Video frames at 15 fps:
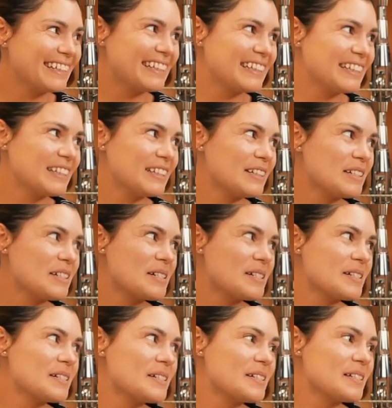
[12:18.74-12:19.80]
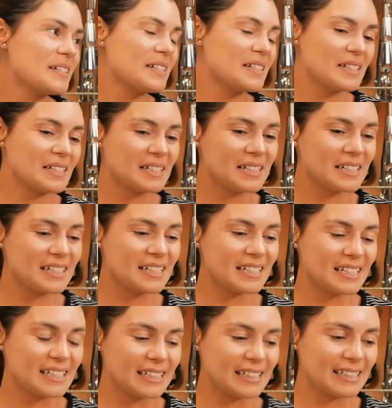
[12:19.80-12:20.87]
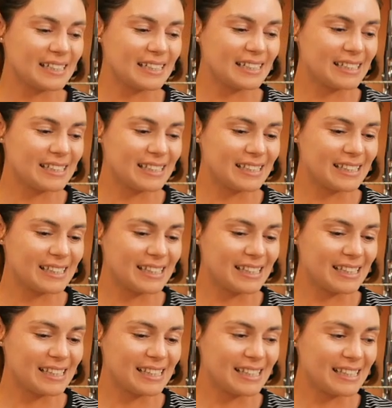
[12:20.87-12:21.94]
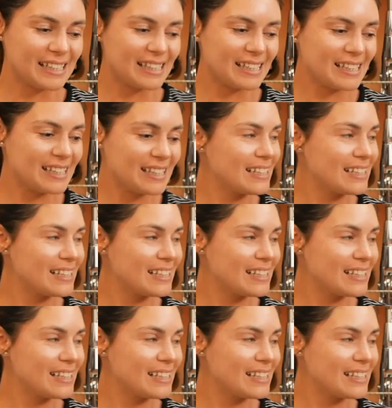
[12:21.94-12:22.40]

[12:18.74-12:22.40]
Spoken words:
The person shown says nothing.